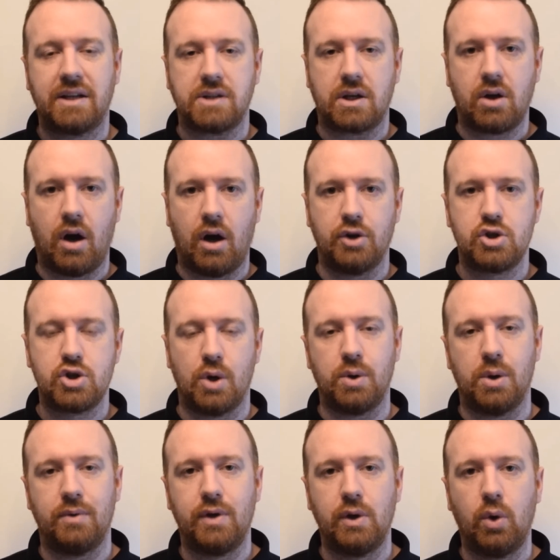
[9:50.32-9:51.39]
because I can't show
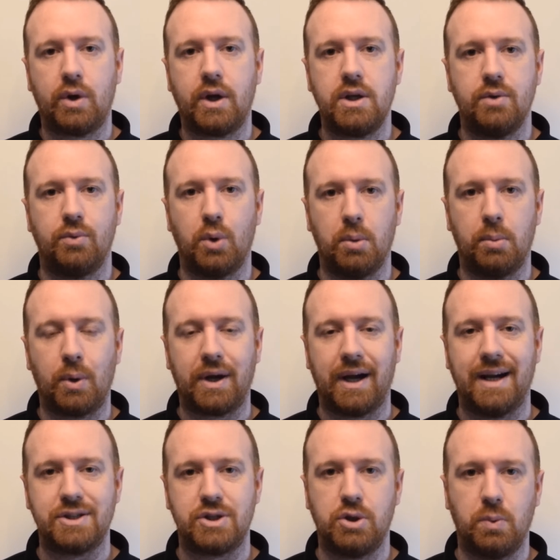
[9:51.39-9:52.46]
you. If you look in your rulebook,
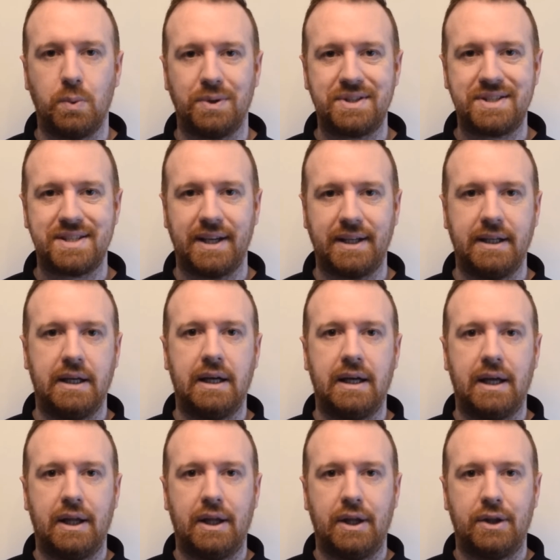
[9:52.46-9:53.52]
guys, you will see
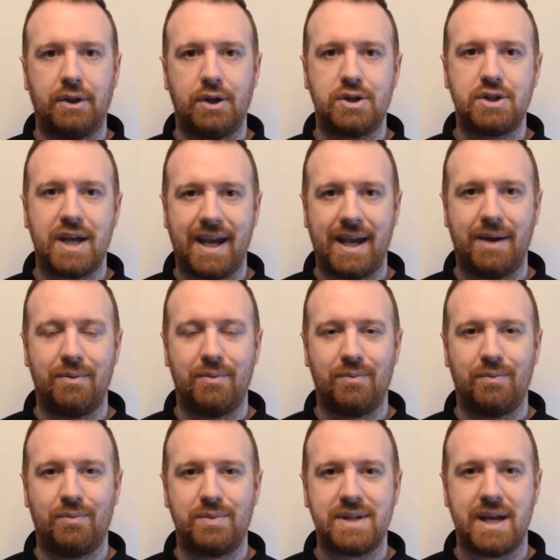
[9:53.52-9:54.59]
the to hit
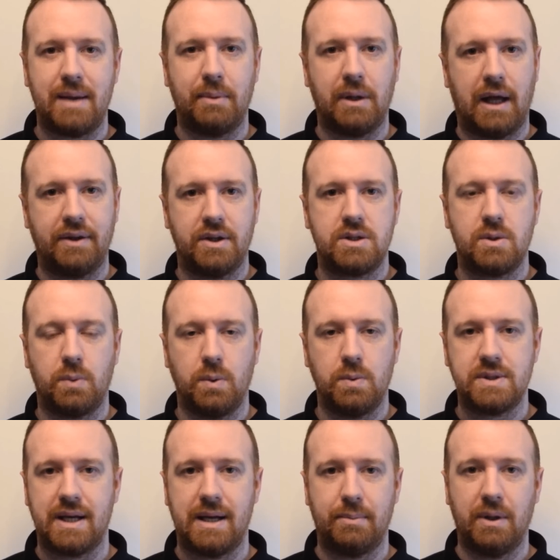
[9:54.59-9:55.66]
table and the to
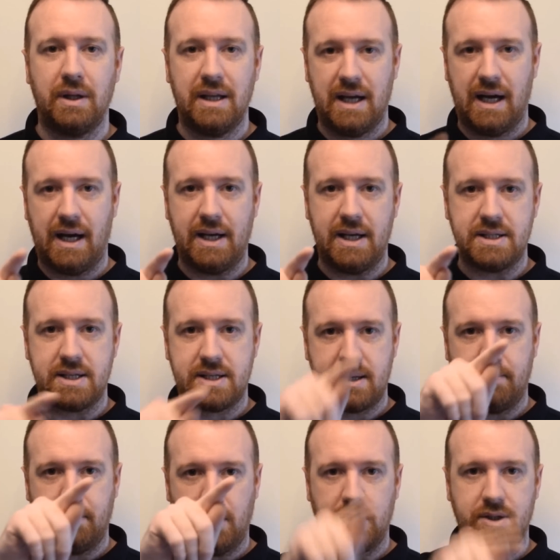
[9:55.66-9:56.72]
wound table, and it is as
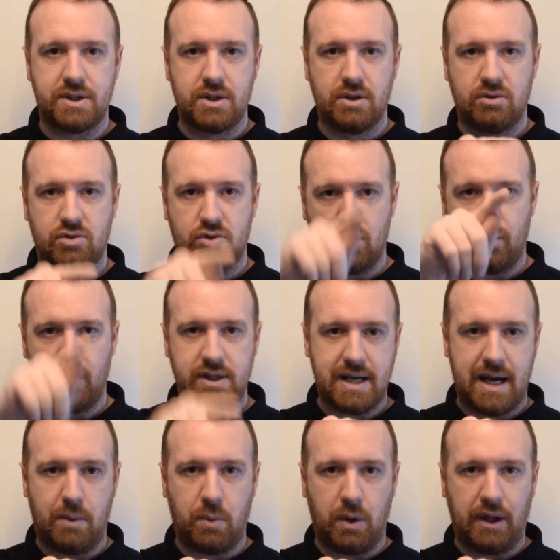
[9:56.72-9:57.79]
simple as drawing
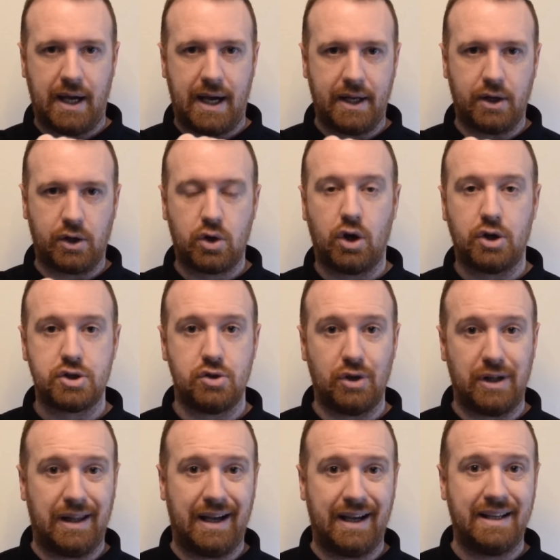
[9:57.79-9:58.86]
down one line and across
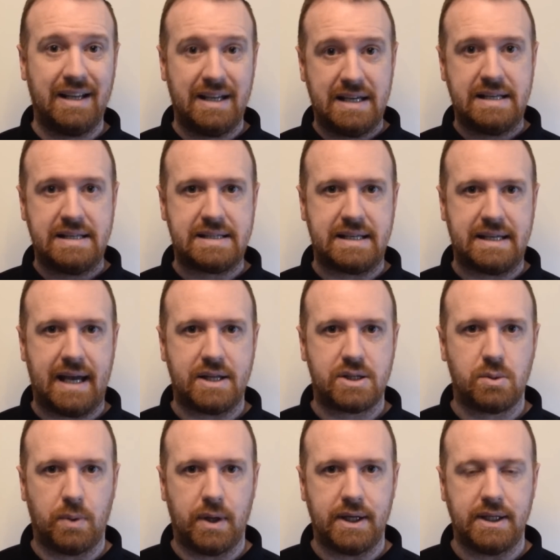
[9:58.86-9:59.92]
the other line to
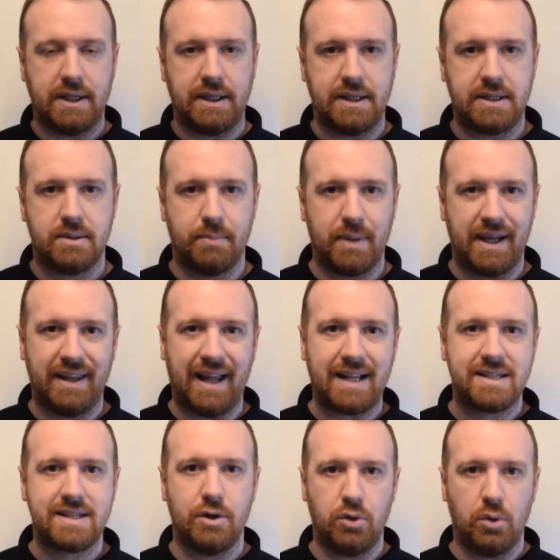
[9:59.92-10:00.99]
get to where you need to be, and
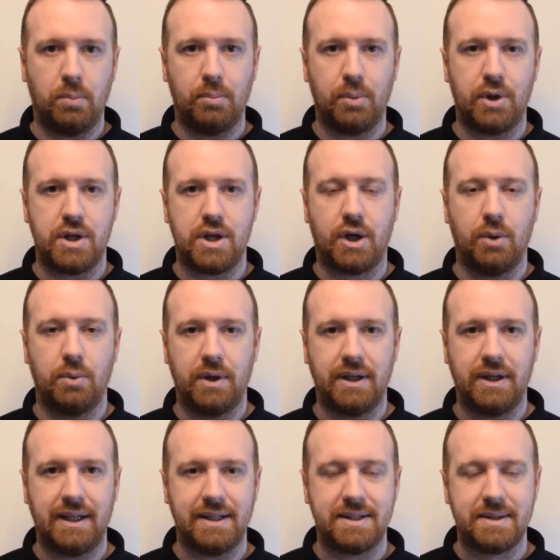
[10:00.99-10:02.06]
that's the number that you're going
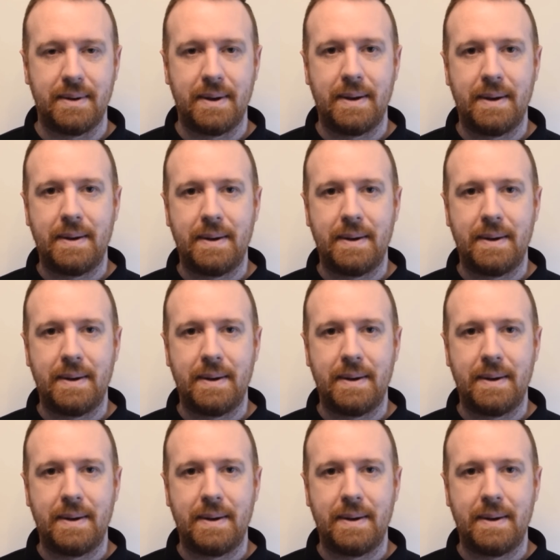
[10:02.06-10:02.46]
to need.